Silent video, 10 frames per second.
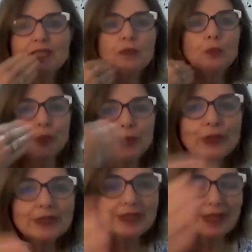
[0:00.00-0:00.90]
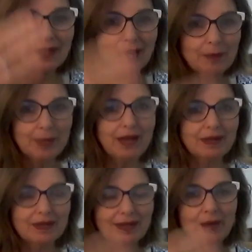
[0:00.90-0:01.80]
the words that come
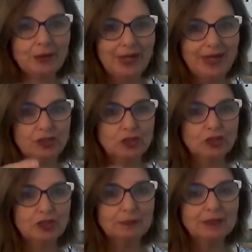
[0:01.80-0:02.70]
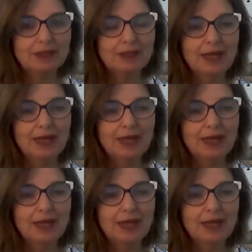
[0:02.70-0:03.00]
out in our relationships,